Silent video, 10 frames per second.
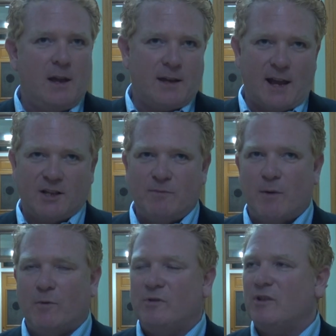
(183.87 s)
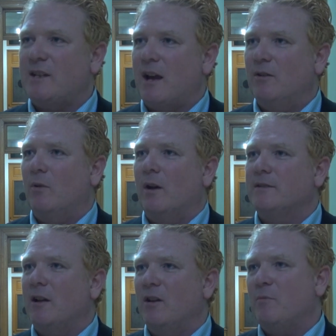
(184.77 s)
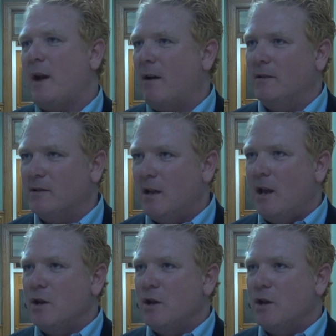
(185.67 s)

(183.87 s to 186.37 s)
council member was just out in the hall telling parents,